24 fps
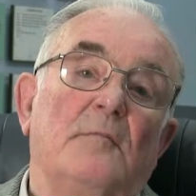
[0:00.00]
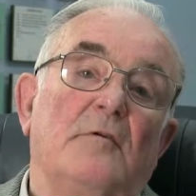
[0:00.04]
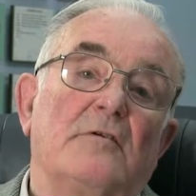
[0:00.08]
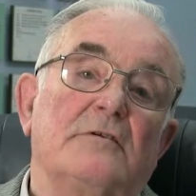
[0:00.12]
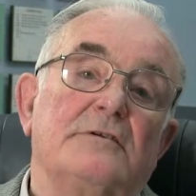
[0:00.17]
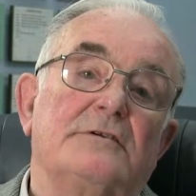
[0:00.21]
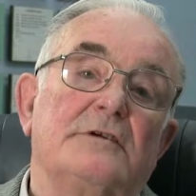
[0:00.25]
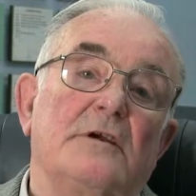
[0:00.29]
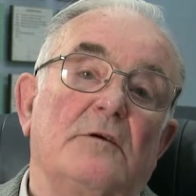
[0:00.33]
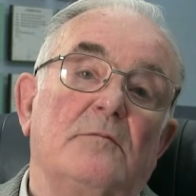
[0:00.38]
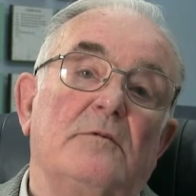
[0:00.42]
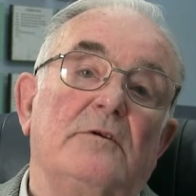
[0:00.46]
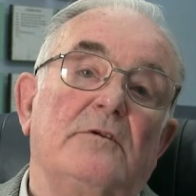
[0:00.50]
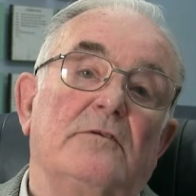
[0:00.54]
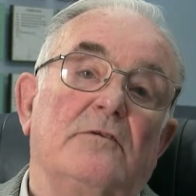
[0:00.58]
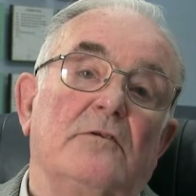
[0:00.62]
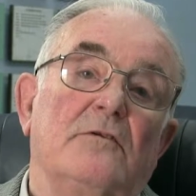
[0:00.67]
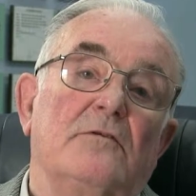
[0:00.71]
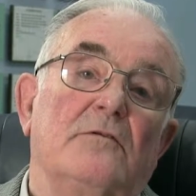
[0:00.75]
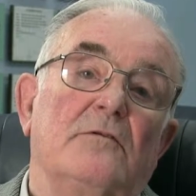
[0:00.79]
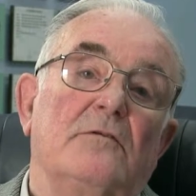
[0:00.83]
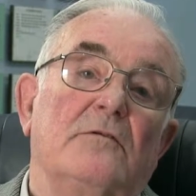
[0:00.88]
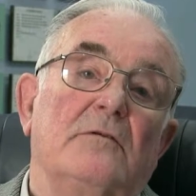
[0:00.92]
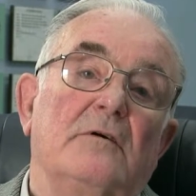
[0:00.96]
"What shall we
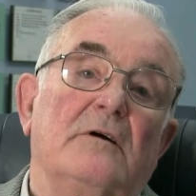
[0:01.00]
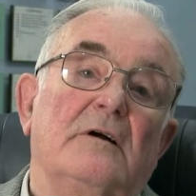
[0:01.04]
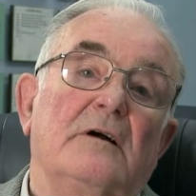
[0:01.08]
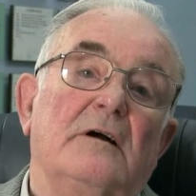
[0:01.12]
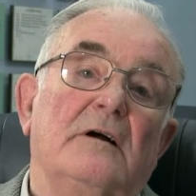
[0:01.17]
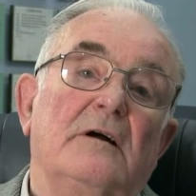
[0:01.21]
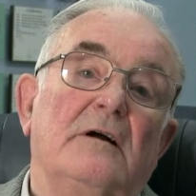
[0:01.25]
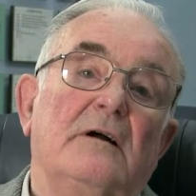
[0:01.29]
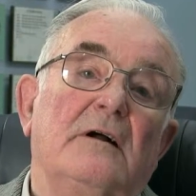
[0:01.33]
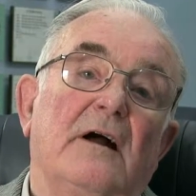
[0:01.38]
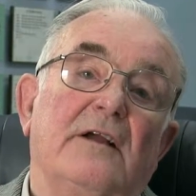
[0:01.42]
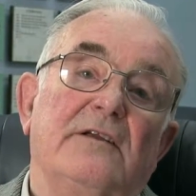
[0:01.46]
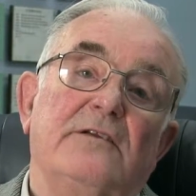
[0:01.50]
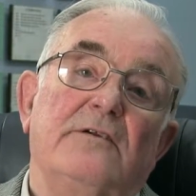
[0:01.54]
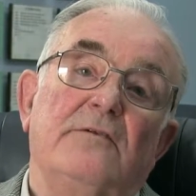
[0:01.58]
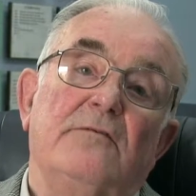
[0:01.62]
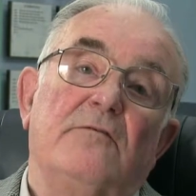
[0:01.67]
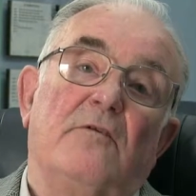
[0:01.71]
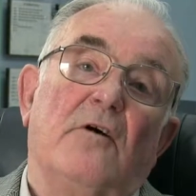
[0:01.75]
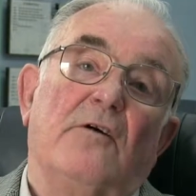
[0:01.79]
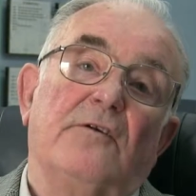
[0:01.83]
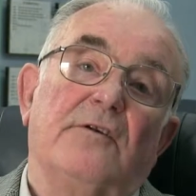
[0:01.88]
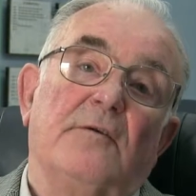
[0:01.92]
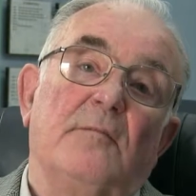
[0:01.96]
do?" And you've
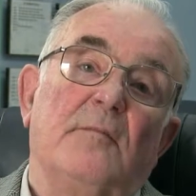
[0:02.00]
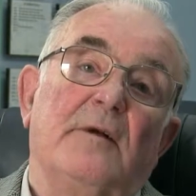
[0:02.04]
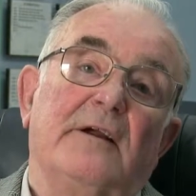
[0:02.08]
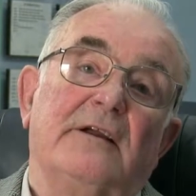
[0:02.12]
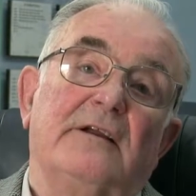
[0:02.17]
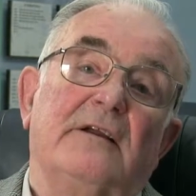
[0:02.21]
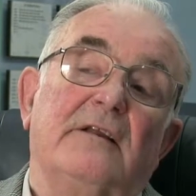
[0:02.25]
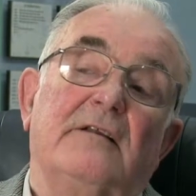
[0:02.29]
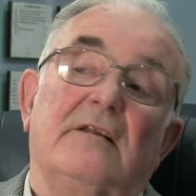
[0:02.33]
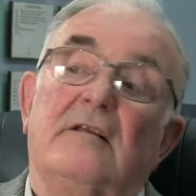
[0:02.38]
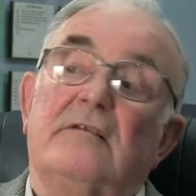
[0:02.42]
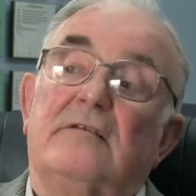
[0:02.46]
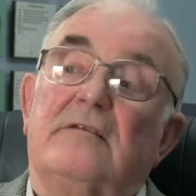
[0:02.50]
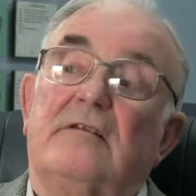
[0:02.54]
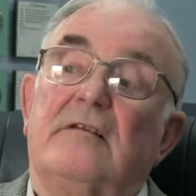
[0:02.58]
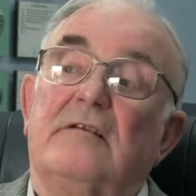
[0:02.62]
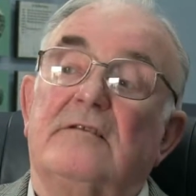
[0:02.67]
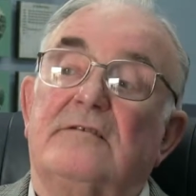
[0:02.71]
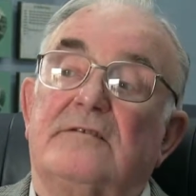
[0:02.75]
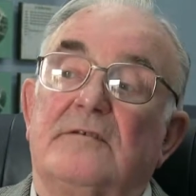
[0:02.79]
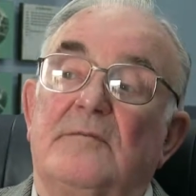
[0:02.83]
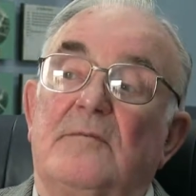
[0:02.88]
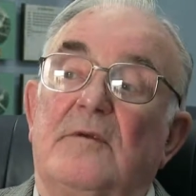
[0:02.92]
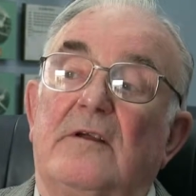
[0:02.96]
got to make a
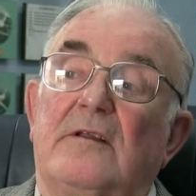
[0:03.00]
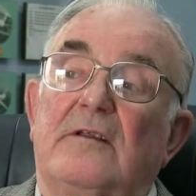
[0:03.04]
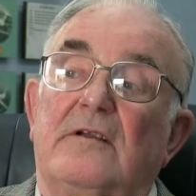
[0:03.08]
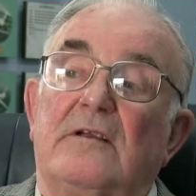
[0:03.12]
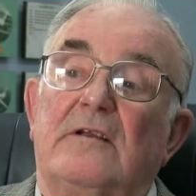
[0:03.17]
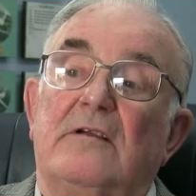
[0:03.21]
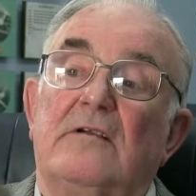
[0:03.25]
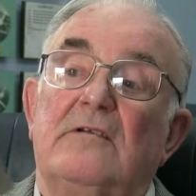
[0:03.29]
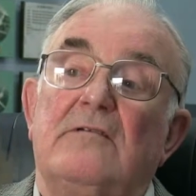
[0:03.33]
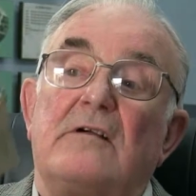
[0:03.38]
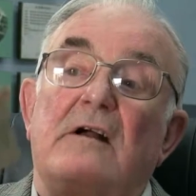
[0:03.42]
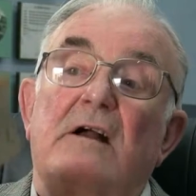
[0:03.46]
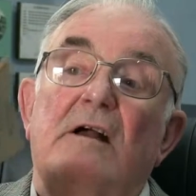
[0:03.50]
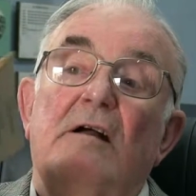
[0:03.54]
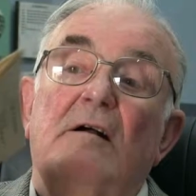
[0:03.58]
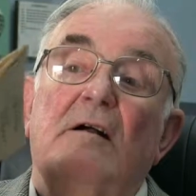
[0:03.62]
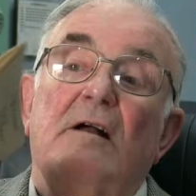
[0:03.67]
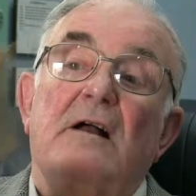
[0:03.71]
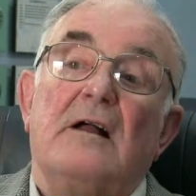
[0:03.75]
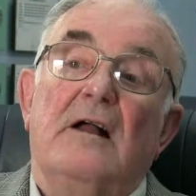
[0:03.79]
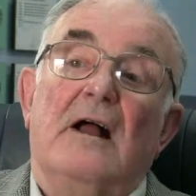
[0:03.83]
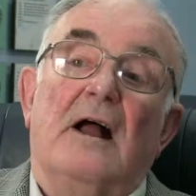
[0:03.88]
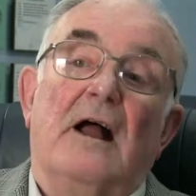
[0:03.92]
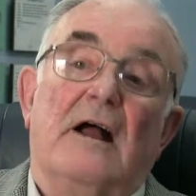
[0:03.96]
decision whether you
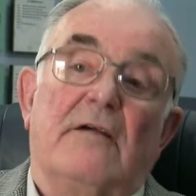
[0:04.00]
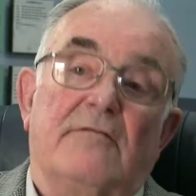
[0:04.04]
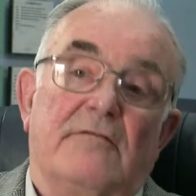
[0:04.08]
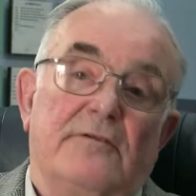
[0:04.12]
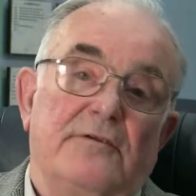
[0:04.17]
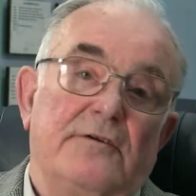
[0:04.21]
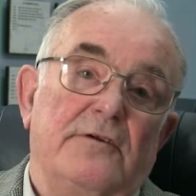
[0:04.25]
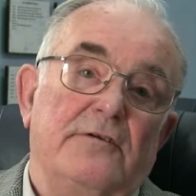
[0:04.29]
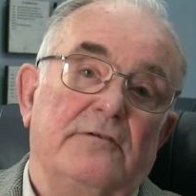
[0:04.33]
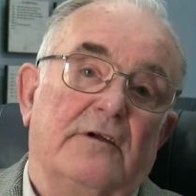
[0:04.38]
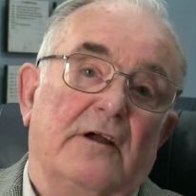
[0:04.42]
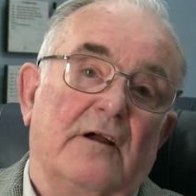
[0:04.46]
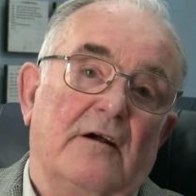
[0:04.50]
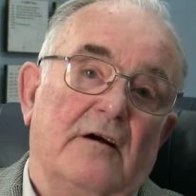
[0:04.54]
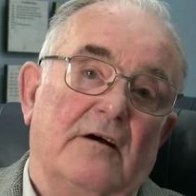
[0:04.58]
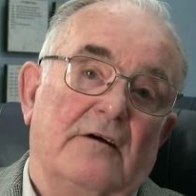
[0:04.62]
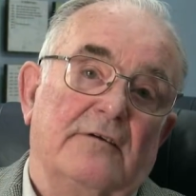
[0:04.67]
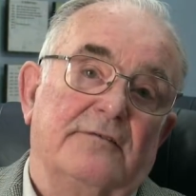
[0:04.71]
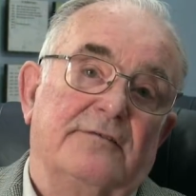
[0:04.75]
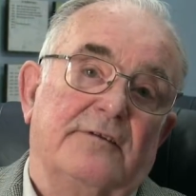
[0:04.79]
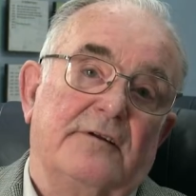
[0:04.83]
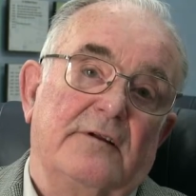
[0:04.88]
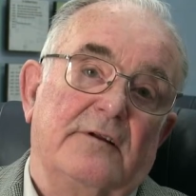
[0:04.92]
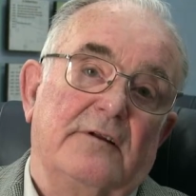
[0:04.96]
have a new
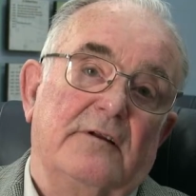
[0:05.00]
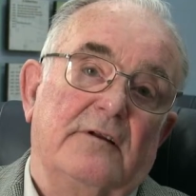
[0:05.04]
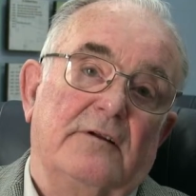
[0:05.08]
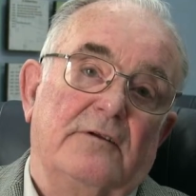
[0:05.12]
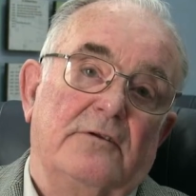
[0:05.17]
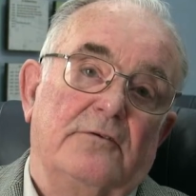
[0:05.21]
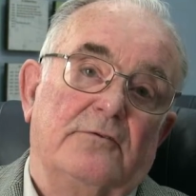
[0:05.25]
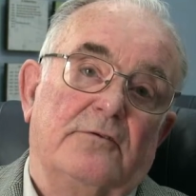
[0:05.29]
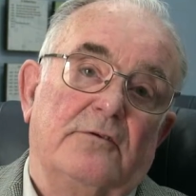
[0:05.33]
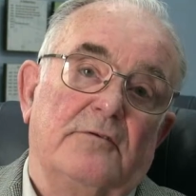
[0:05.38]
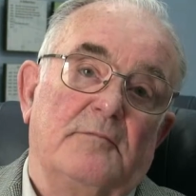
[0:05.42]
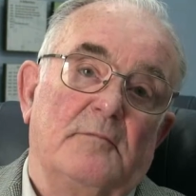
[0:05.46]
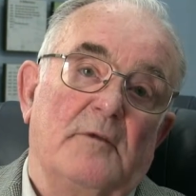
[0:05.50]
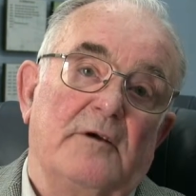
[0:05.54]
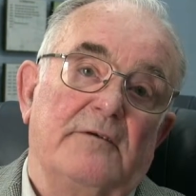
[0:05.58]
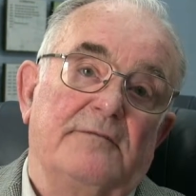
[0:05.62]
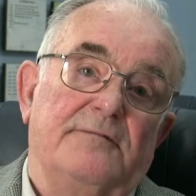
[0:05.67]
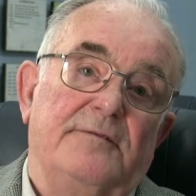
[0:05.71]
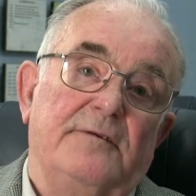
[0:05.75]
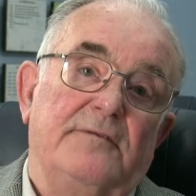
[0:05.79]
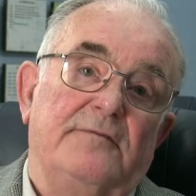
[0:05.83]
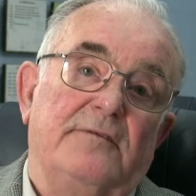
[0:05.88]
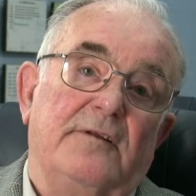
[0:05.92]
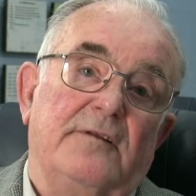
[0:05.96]
casting, and you're talking about
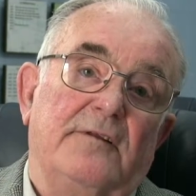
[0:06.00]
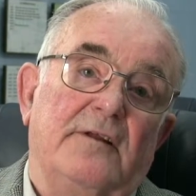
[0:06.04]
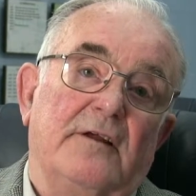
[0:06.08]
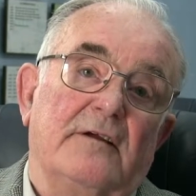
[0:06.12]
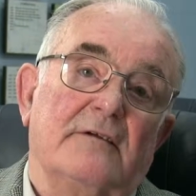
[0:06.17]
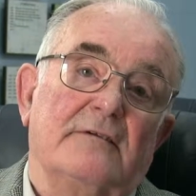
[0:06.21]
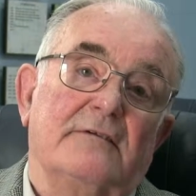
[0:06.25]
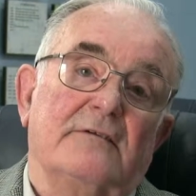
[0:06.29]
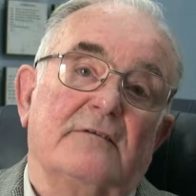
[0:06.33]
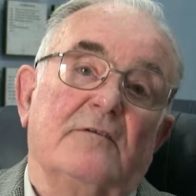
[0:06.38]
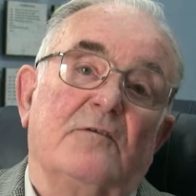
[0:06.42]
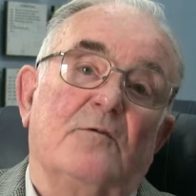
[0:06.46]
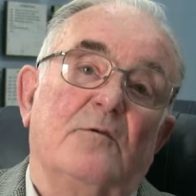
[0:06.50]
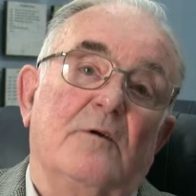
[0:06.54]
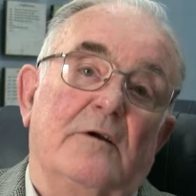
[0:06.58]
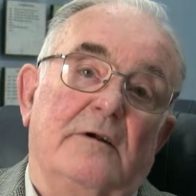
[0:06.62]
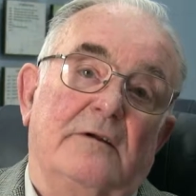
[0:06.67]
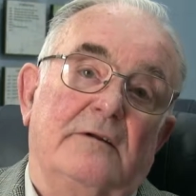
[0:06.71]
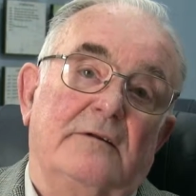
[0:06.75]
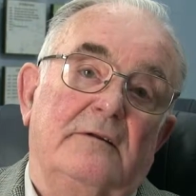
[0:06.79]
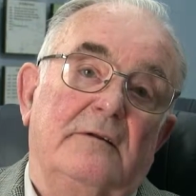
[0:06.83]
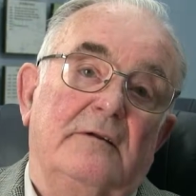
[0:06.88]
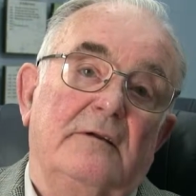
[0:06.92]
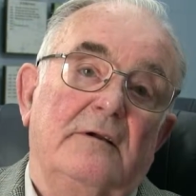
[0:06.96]
50,000
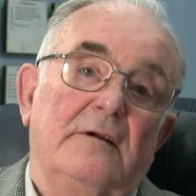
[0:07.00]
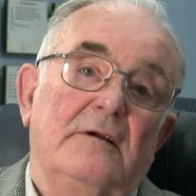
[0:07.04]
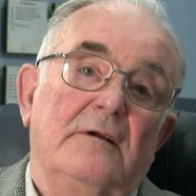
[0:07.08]
quid,